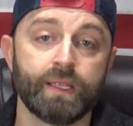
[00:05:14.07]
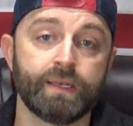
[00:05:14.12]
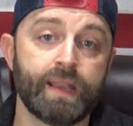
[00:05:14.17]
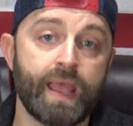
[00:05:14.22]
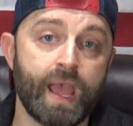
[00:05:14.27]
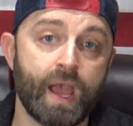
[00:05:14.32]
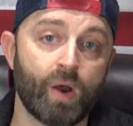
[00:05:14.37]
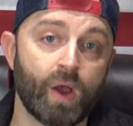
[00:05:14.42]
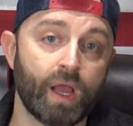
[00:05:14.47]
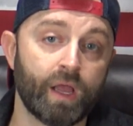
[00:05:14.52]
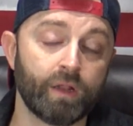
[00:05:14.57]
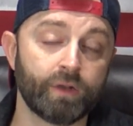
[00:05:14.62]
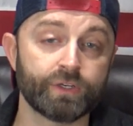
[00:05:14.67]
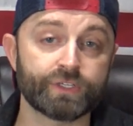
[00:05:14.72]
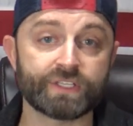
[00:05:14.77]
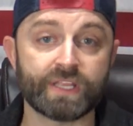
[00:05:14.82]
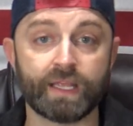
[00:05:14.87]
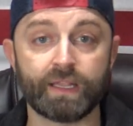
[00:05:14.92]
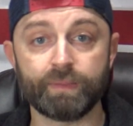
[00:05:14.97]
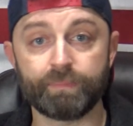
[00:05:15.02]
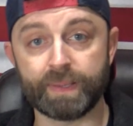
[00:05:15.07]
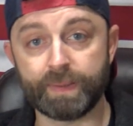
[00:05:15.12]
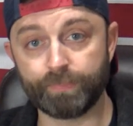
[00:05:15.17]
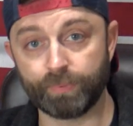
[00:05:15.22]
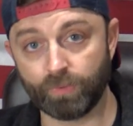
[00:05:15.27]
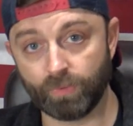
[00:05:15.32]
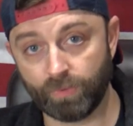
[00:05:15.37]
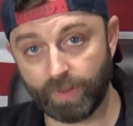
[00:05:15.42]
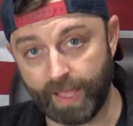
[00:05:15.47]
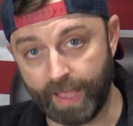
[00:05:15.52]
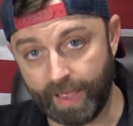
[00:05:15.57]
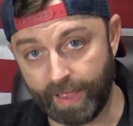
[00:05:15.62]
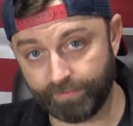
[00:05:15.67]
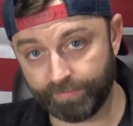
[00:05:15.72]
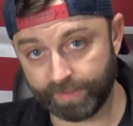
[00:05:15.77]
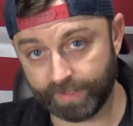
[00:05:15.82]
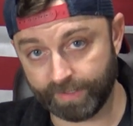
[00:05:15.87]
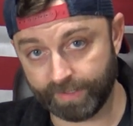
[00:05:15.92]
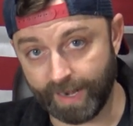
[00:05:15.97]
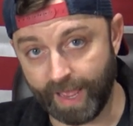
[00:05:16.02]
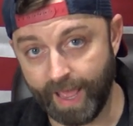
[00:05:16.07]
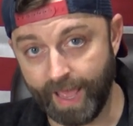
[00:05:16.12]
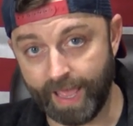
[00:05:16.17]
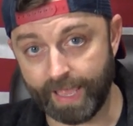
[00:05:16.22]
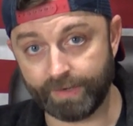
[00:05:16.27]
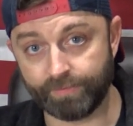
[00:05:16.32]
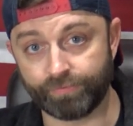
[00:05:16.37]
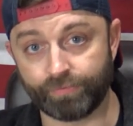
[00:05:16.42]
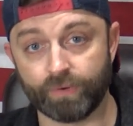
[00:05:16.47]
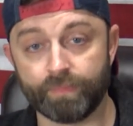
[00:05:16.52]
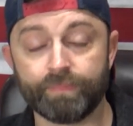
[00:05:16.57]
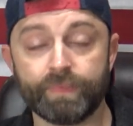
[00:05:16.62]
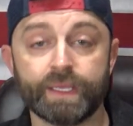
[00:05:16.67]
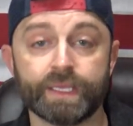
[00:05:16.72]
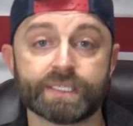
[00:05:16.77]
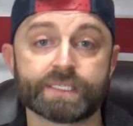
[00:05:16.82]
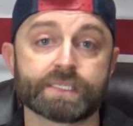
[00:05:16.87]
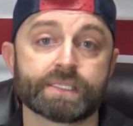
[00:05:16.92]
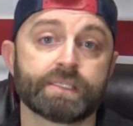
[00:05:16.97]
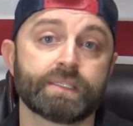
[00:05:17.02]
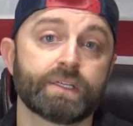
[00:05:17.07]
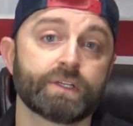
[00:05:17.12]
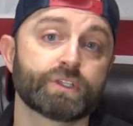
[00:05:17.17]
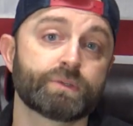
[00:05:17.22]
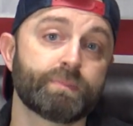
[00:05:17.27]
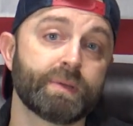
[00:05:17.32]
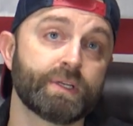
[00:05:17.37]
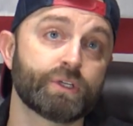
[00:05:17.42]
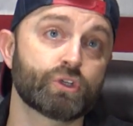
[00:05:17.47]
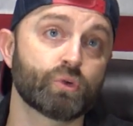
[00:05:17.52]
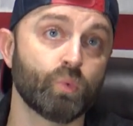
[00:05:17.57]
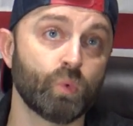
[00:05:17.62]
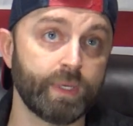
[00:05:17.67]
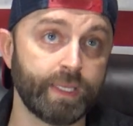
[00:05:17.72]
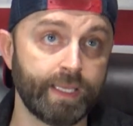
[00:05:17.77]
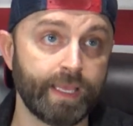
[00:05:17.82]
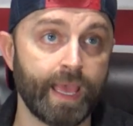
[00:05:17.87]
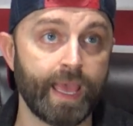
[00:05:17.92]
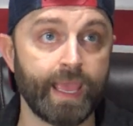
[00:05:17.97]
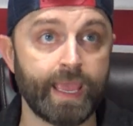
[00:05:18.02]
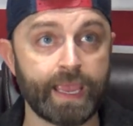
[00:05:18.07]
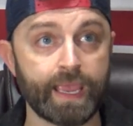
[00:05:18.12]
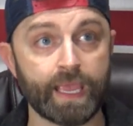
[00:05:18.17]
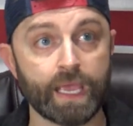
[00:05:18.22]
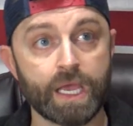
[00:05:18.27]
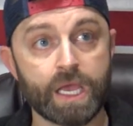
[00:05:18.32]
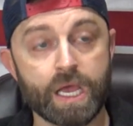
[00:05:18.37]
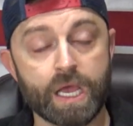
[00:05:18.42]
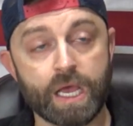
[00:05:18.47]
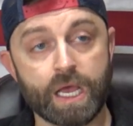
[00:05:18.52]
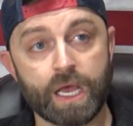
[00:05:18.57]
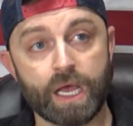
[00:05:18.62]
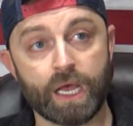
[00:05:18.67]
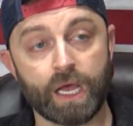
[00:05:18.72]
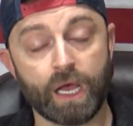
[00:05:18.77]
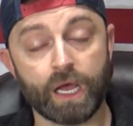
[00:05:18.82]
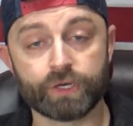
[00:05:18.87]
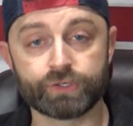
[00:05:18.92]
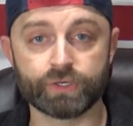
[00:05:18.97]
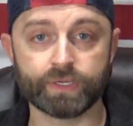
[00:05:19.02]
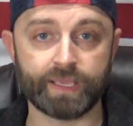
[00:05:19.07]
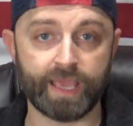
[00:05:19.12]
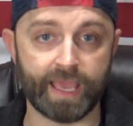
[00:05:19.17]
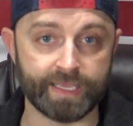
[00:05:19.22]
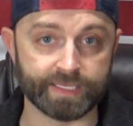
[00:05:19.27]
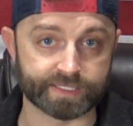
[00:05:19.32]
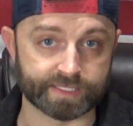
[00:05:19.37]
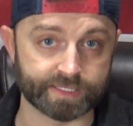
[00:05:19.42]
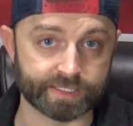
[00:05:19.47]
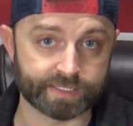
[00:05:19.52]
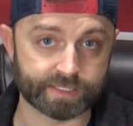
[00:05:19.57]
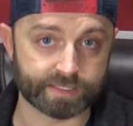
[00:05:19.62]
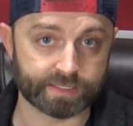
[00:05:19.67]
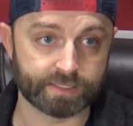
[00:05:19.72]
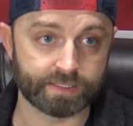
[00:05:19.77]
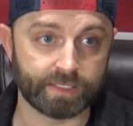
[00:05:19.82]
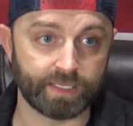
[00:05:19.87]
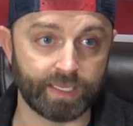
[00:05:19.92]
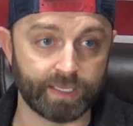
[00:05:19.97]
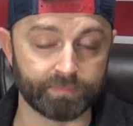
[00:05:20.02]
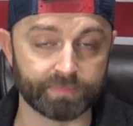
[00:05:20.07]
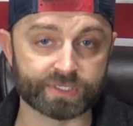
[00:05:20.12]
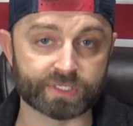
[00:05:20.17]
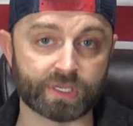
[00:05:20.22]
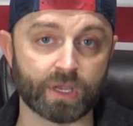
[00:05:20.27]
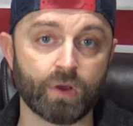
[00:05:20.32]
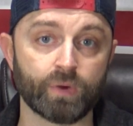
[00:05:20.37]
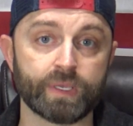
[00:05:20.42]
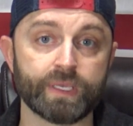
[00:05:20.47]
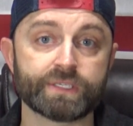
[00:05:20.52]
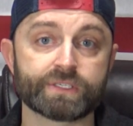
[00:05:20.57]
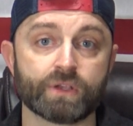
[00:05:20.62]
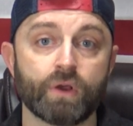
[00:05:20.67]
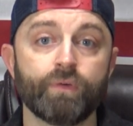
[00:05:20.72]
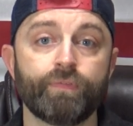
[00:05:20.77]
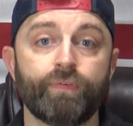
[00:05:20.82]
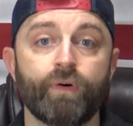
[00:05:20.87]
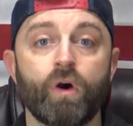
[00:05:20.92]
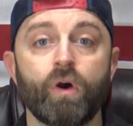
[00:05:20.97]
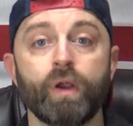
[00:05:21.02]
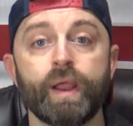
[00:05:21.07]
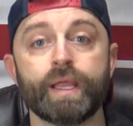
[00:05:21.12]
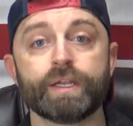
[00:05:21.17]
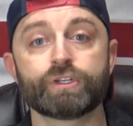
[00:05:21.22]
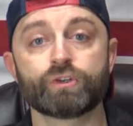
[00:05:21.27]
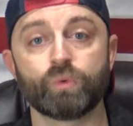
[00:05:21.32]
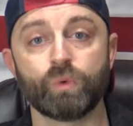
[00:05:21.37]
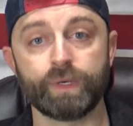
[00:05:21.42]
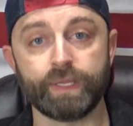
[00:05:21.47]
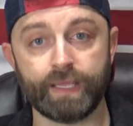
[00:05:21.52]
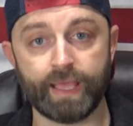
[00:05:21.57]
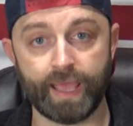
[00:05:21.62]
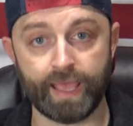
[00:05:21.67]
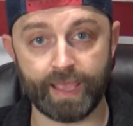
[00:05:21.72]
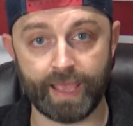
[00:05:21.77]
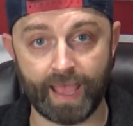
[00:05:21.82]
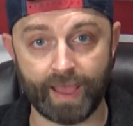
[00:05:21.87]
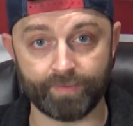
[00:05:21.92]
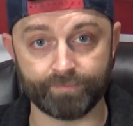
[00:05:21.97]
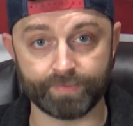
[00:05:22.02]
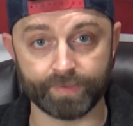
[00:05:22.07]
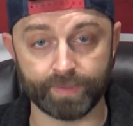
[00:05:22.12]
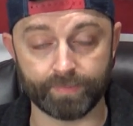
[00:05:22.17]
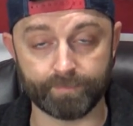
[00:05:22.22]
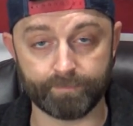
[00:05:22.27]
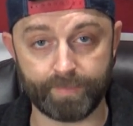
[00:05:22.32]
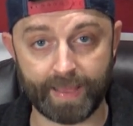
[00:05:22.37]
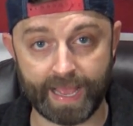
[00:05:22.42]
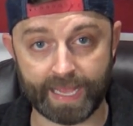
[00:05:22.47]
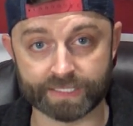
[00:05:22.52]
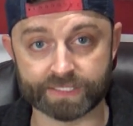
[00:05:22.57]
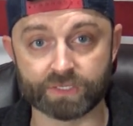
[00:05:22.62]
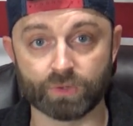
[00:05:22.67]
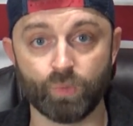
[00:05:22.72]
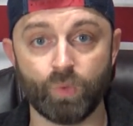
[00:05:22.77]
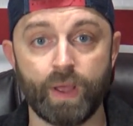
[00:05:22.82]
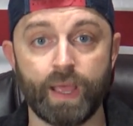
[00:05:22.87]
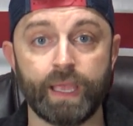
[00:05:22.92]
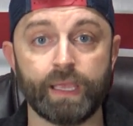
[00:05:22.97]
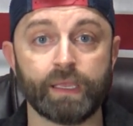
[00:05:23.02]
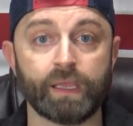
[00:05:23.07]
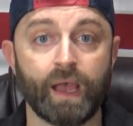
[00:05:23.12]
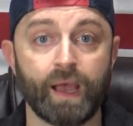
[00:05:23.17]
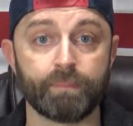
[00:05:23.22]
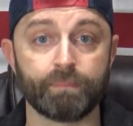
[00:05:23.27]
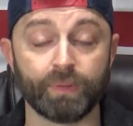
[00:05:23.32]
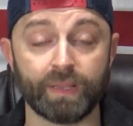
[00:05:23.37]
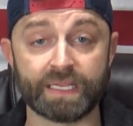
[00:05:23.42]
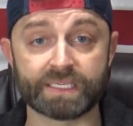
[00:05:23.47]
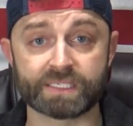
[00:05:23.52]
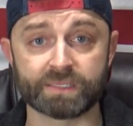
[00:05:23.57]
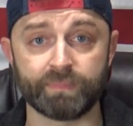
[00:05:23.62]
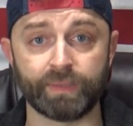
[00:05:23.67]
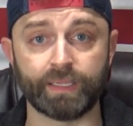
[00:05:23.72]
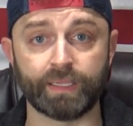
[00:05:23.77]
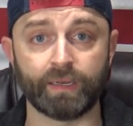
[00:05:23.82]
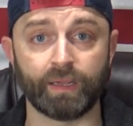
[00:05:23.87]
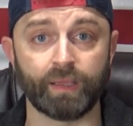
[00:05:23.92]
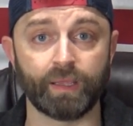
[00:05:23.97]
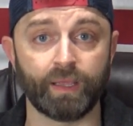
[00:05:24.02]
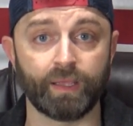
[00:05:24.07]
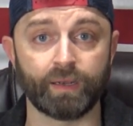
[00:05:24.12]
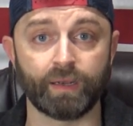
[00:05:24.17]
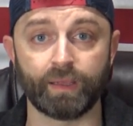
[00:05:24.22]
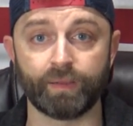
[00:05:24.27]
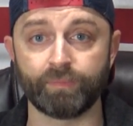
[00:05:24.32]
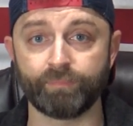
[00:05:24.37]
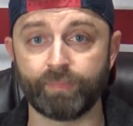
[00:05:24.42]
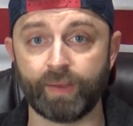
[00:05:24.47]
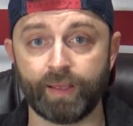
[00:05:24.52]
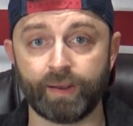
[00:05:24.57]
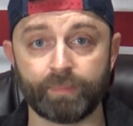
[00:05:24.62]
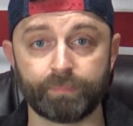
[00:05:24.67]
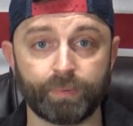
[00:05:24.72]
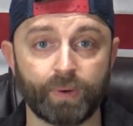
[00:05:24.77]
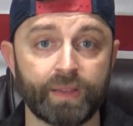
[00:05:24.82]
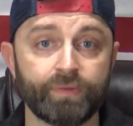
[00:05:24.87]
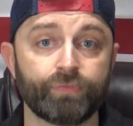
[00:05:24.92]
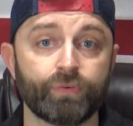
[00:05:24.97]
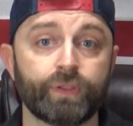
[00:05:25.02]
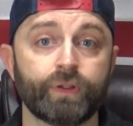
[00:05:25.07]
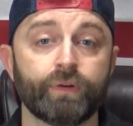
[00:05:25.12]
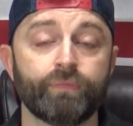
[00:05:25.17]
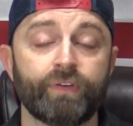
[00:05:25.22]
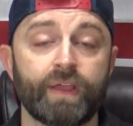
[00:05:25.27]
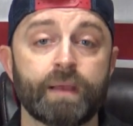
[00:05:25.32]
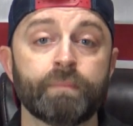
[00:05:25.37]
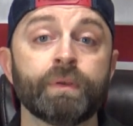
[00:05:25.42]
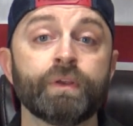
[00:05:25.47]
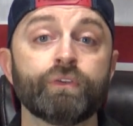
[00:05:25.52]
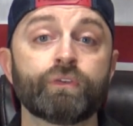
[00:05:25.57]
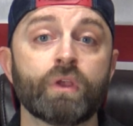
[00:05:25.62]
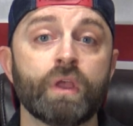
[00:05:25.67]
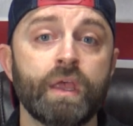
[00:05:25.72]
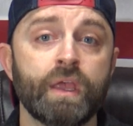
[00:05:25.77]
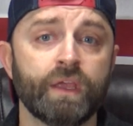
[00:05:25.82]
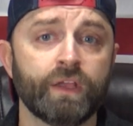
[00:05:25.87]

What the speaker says: Now, I understand that people have died from this. There's been 2,800 cases in Muskogee so far, and 28 have passed away. God bless them, and I pray for their families.